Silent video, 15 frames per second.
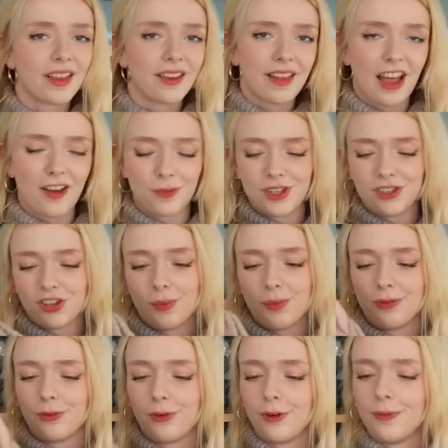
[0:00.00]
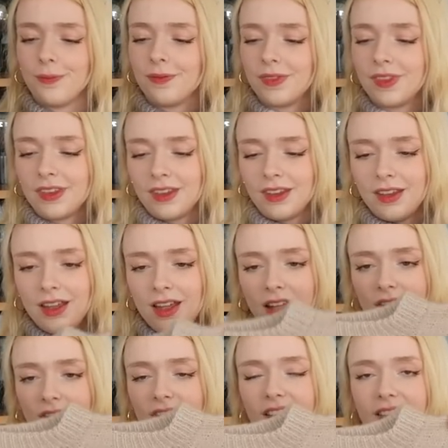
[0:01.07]
things have been showed before.
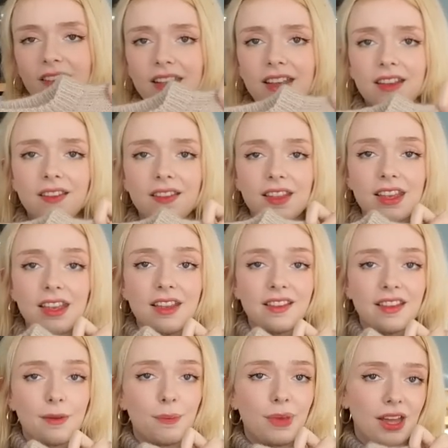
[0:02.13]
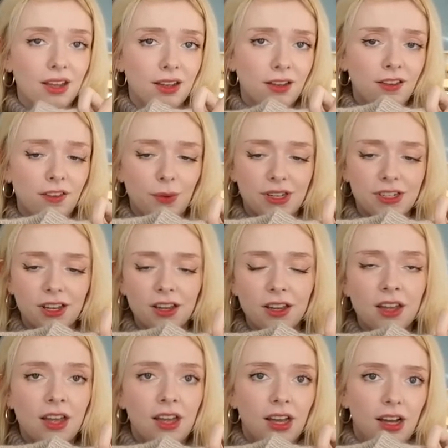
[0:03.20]
This is the Semper sweater
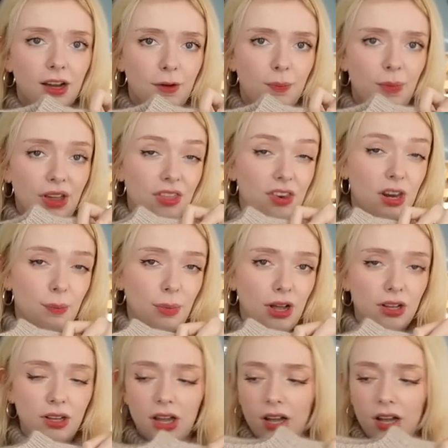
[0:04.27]
by the Nepal